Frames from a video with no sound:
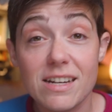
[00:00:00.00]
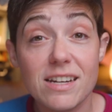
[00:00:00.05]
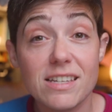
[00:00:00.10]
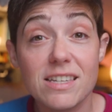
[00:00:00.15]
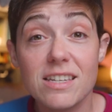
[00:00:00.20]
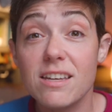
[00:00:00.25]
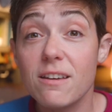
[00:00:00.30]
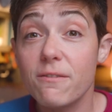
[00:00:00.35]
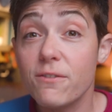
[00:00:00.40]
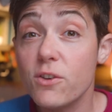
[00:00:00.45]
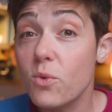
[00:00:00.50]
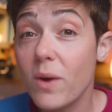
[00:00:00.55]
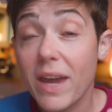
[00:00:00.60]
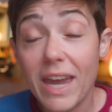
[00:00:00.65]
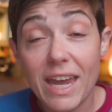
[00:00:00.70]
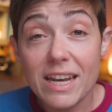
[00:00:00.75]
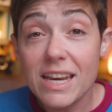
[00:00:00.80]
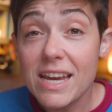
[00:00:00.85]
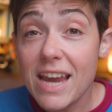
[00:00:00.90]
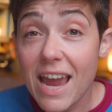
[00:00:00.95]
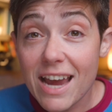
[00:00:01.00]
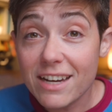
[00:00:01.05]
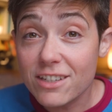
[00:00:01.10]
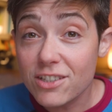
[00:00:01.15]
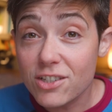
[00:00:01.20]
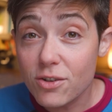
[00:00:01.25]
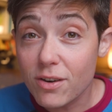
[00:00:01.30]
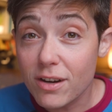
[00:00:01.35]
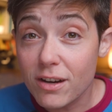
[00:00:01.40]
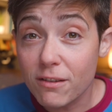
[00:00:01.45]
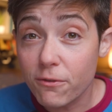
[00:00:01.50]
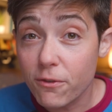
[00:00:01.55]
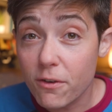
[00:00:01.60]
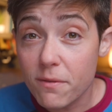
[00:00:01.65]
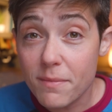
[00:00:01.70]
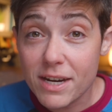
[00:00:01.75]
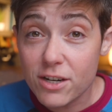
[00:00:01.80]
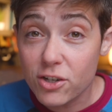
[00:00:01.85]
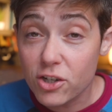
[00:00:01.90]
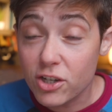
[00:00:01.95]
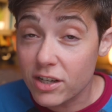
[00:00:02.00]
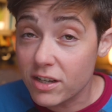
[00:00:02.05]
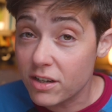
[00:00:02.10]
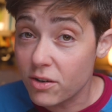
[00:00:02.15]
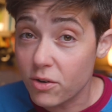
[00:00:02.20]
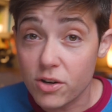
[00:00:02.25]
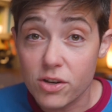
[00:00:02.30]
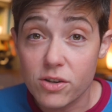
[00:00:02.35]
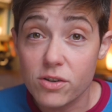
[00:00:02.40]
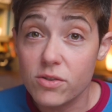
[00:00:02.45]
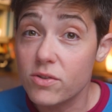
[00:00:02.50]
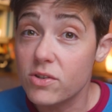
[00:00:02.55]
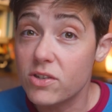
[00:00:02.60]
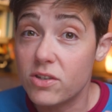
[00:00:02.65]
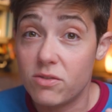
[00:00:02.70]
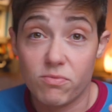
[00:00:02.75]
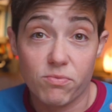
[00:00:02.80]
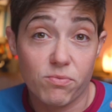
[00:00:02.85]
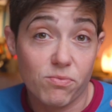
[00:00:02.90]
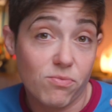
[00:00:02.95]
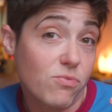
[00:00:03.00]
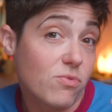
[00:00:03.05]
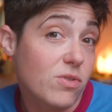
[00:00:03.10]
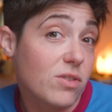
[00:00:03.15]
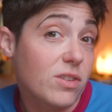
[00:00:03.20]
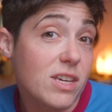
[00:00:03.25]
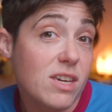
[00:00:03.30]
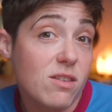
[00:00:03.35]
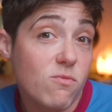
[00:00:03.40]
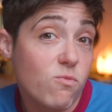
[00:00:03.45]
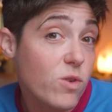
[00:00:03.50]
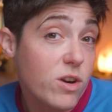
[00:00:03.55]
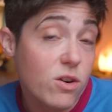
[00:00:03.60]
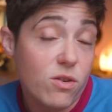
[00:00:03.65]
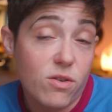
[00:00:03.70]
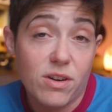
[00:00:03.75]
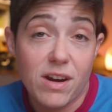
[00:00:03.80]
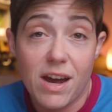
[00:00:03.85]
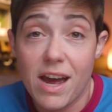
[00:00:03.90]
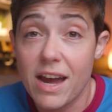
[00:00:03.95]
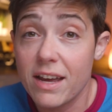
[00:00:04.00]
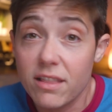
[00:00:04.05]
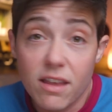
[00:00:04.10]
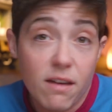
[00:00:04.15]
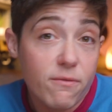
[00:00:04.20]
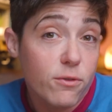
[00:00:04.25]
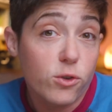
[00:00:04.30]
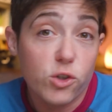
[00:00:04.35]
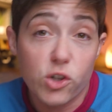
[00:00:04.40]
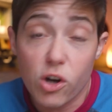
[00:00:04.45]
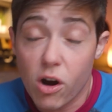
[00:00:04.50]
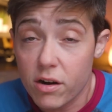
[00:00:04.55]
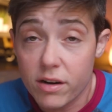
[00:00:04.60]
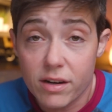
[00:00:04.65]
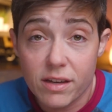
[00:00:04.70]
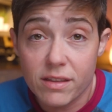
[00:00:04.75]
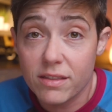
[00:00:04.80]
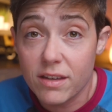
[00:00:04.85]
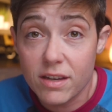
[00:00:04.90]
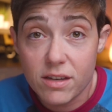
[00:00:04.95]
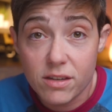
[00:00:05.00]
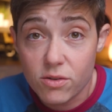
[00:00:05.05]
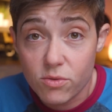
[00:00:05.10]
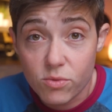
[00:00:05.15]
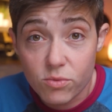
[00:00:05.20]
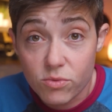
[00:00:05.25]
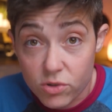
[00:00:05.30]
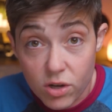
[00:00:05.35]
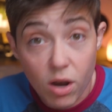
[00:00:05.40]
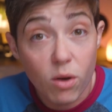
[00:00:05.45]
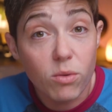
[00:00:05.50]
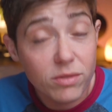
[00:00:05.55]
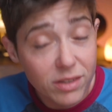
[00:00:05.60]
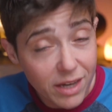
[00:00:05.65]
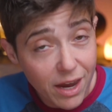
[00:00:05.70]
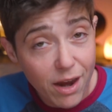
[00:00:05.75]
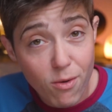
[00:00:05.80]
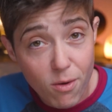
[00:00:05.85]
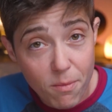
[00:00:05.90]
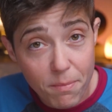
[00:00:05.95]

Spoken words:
doesn't give you any extra information or use really weird high-level jargon that you don't care